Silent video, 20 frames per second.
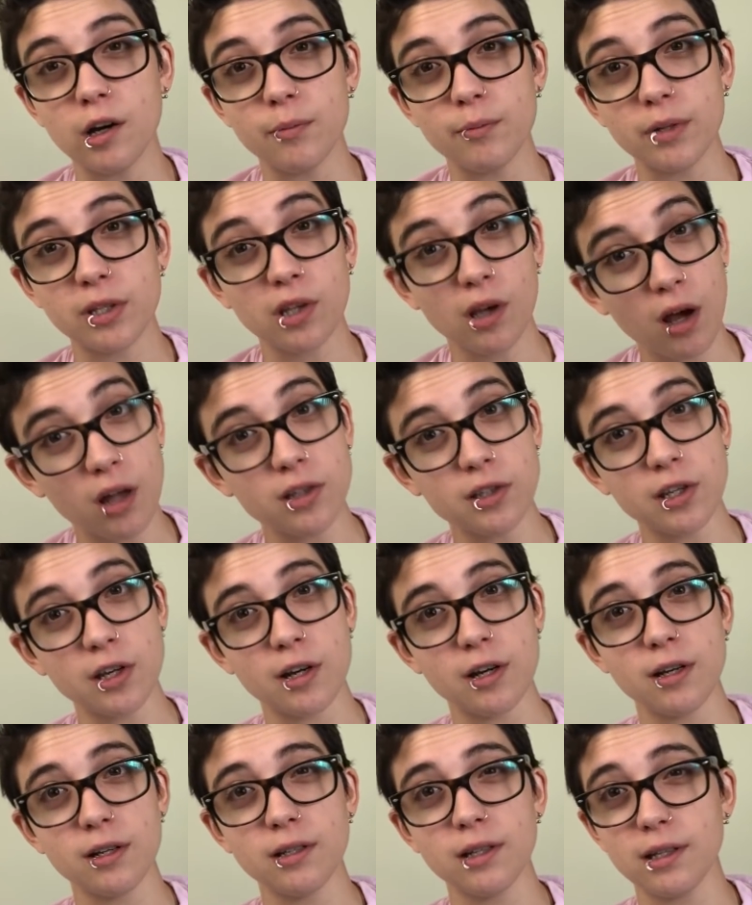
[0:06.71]
It's called
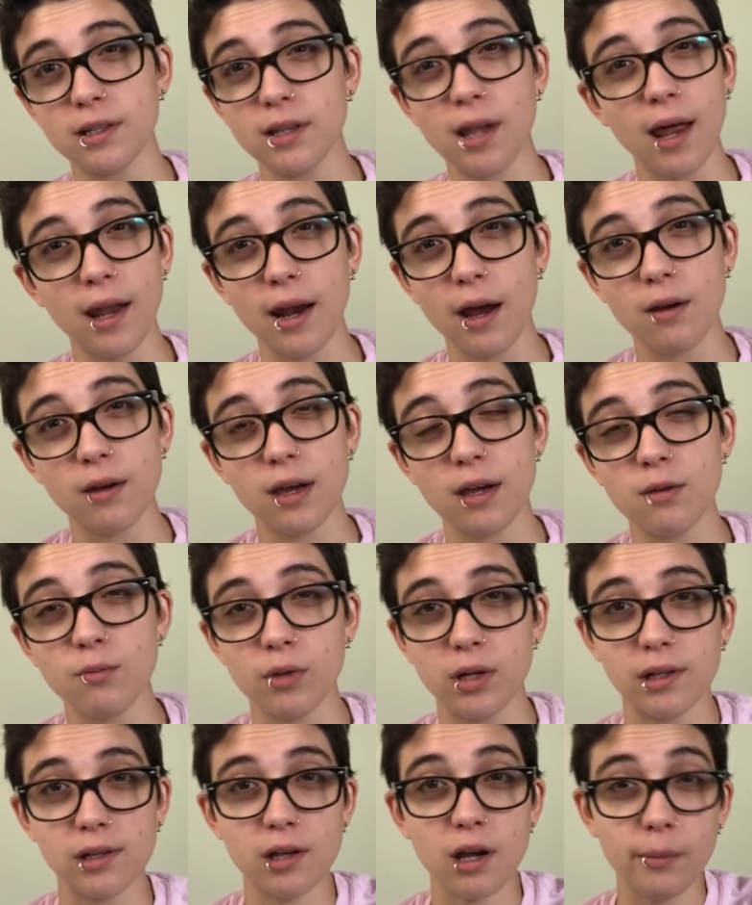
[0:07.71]
Turned. It's not out yet,
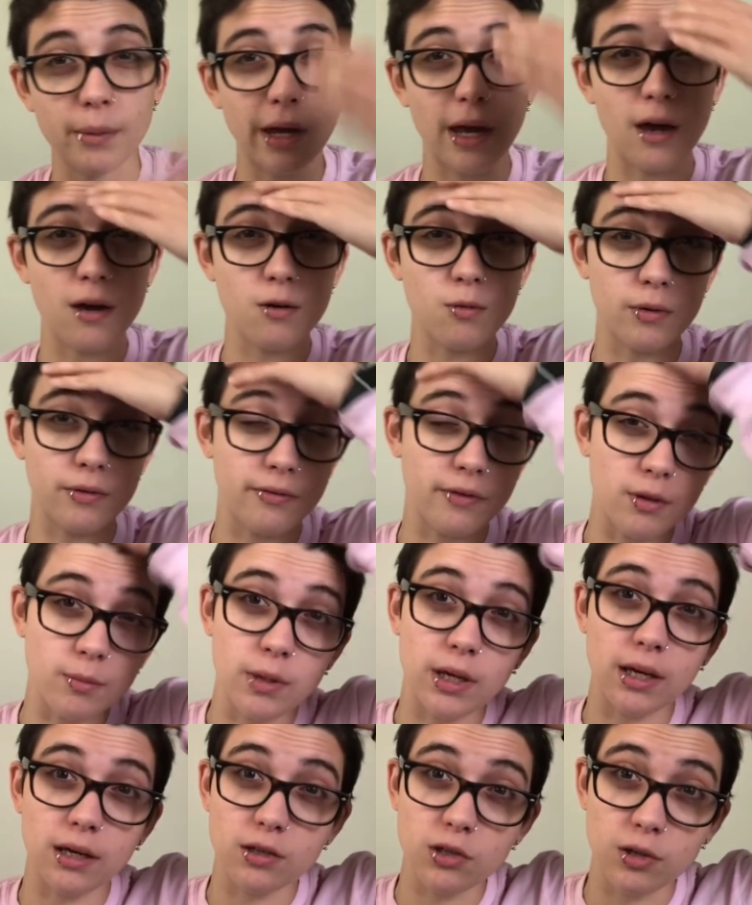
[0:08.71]
but it's coming out. We're
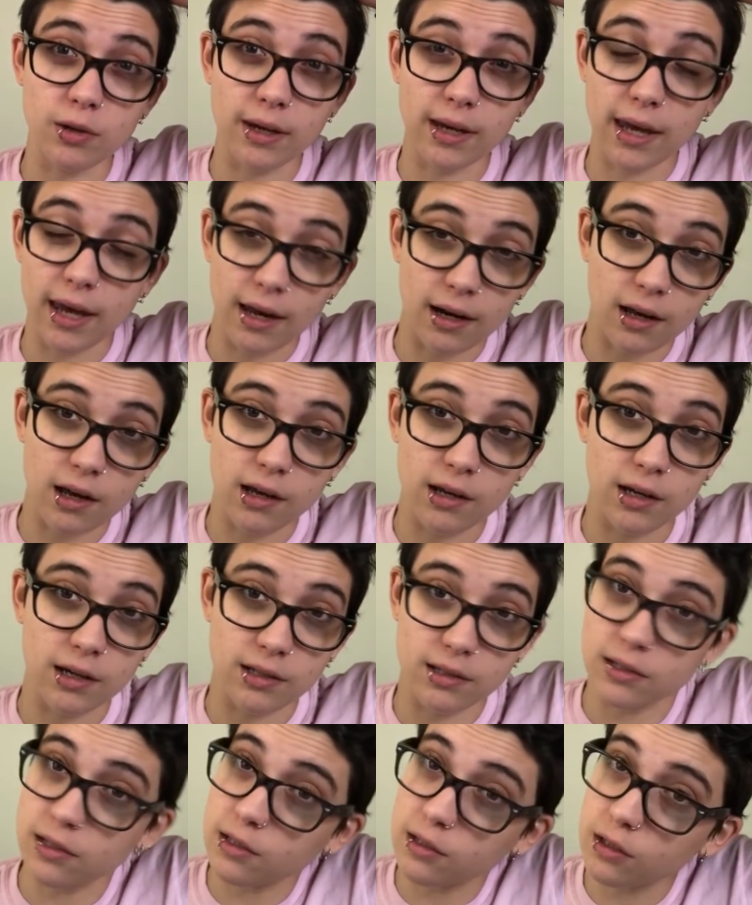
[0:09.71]
filming, so I can't cut it
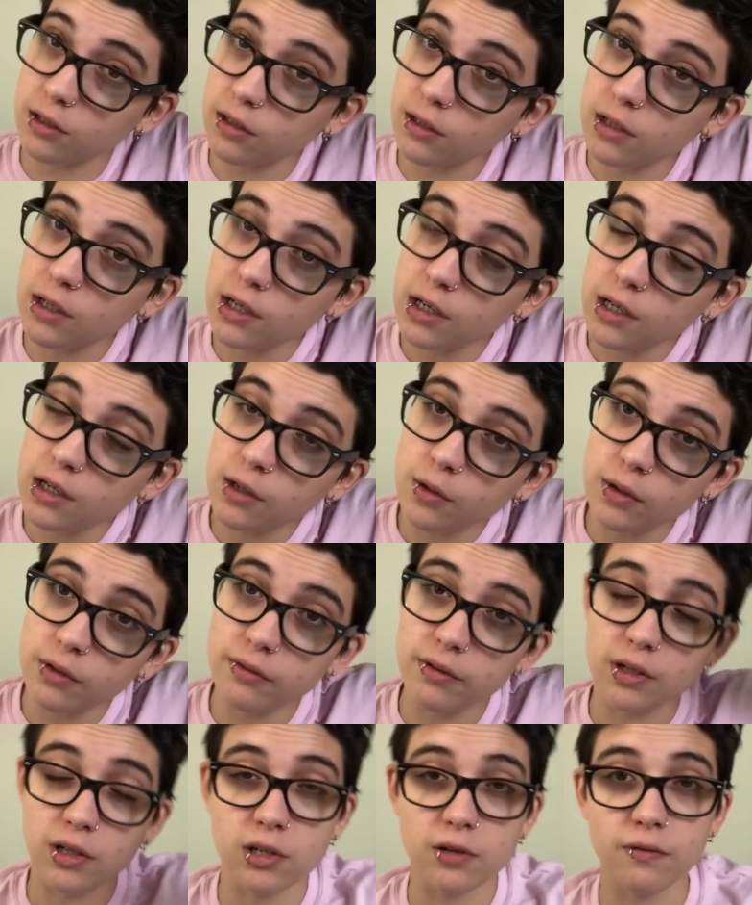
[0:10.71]
until we
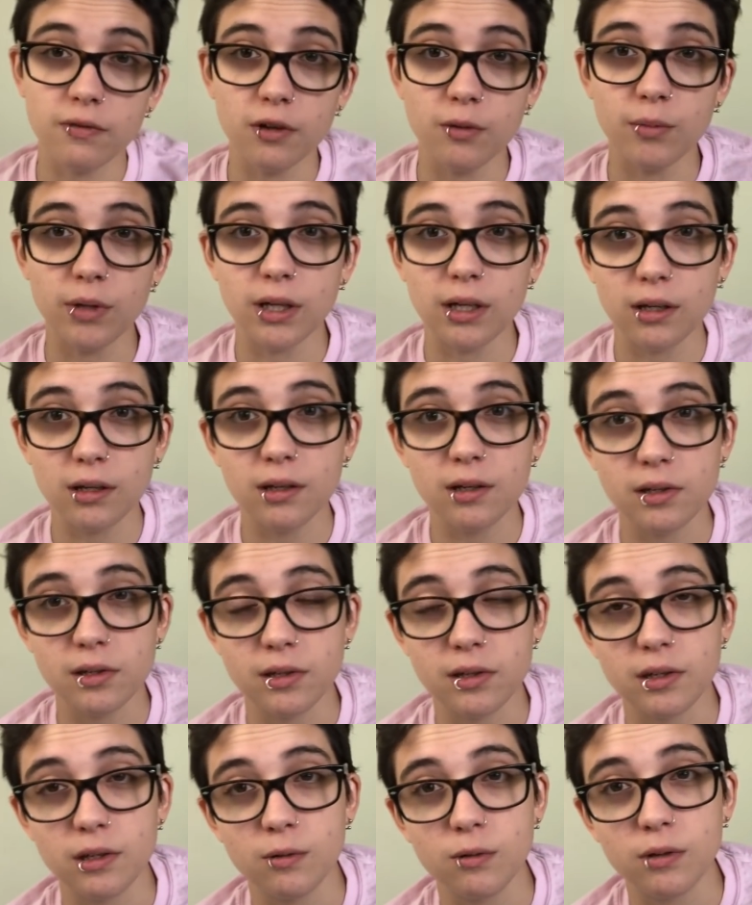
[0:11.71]
finish filming
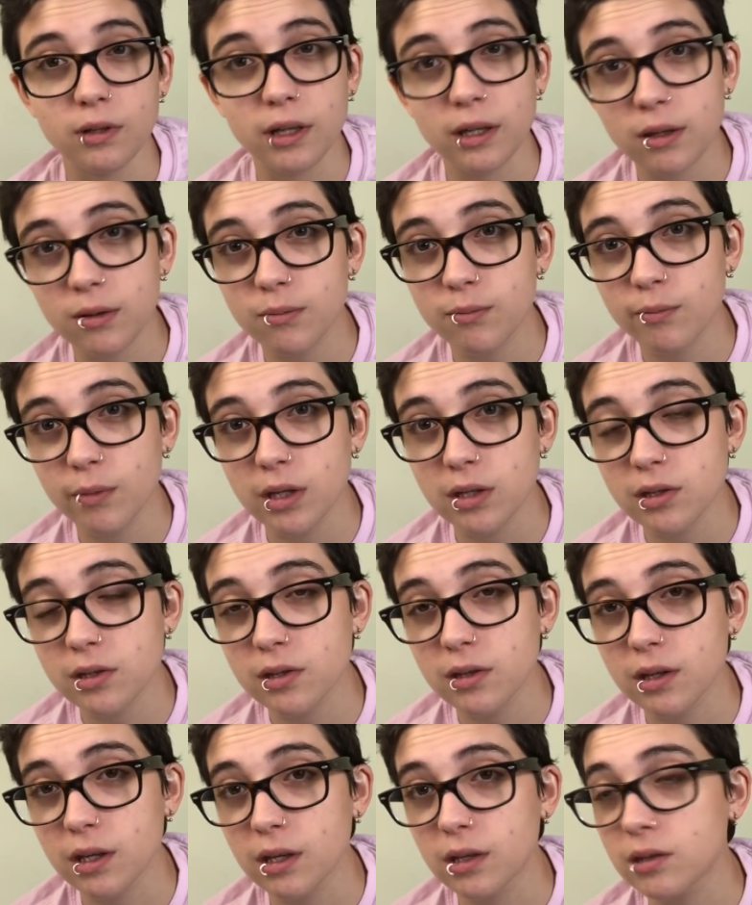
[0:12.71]
because it will like
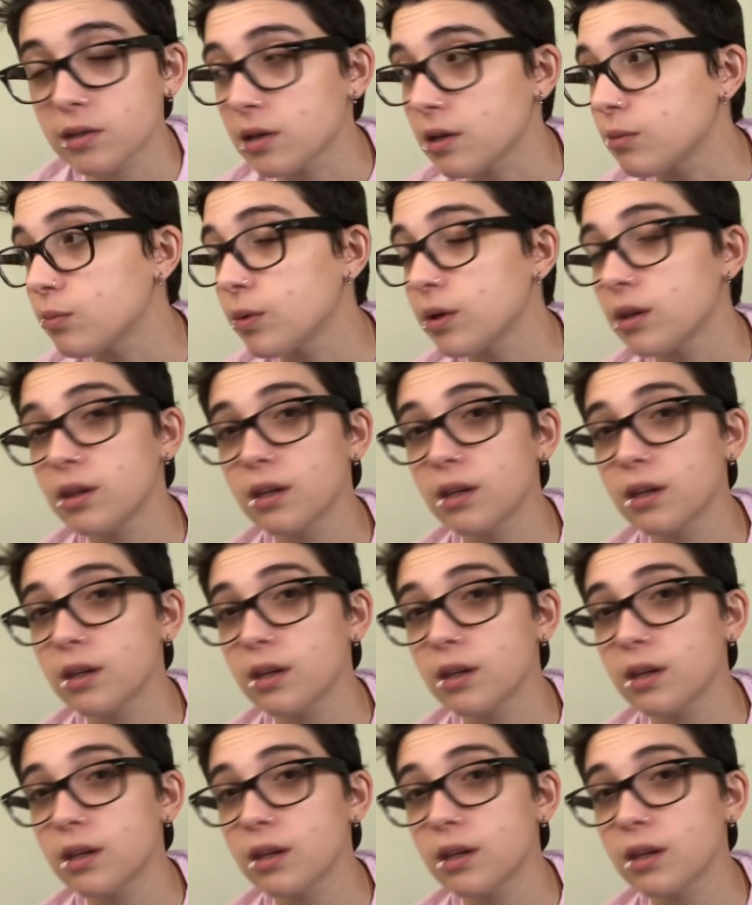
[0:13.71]
mess things up, I